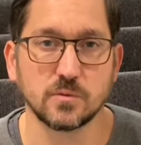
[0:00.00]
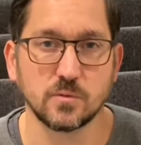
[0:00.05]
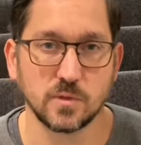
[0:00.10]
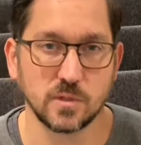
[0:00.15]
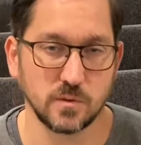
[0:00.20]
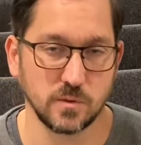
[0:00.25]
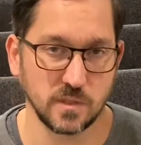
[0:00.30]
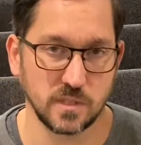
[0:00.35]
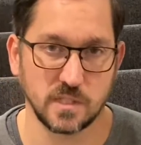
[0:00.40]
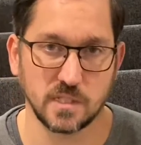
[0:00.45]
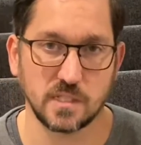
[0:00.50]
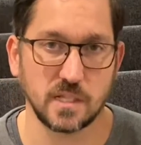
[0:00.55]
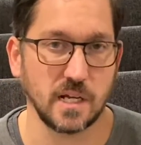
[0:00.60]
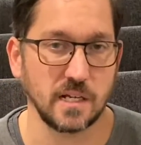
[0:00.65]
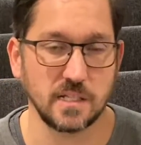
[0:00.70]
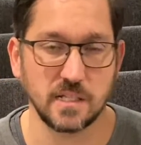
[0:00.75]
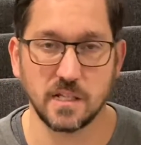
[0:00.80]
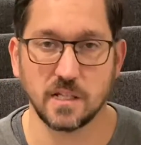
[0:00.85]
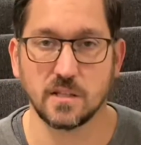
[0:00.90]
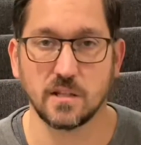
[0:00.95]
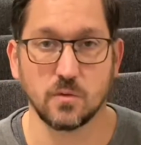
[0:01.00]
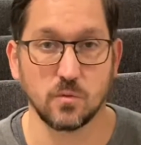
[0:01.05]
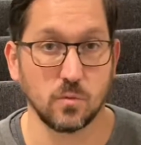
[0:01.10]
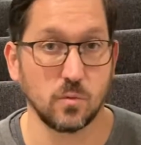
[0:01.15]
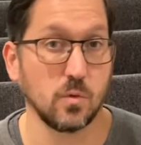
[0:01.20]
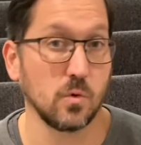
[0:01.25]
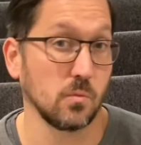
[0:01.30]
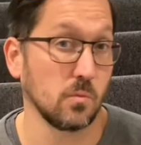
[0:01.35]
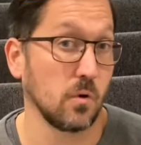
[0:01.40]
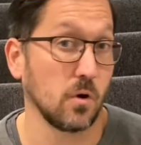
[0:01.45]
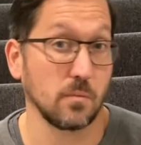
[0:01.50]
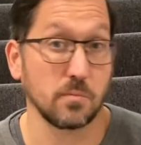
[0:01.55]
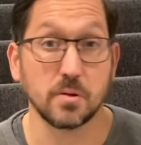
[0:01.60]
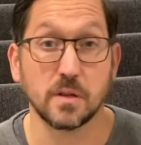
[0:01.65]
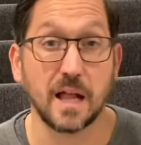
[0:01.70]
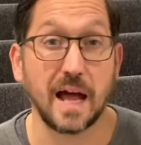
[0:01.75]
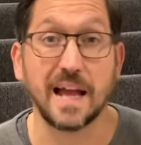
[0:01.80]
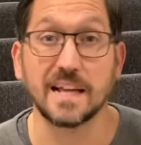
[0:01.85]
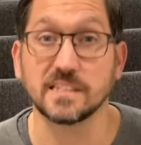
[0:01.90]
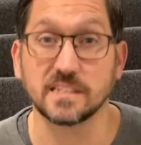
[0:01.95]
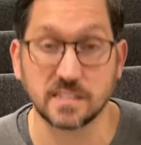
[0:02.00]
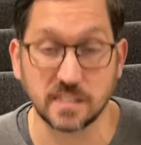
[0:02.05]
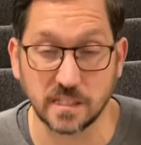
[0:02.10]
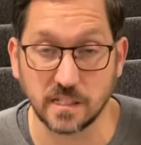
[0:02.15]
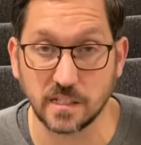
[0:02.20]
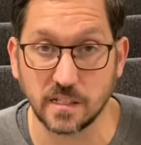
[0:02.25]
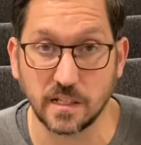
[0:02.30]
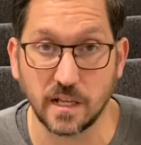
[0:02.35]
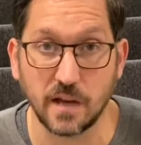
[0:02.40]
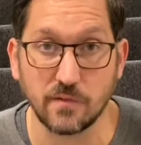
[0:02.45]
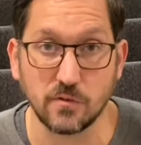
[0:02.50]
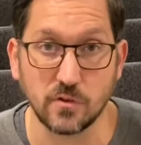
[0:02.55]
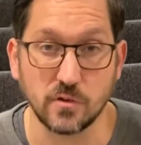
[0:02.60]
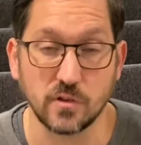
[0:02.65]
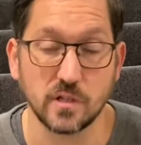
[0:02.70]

with this idea that we're more plastic than ever,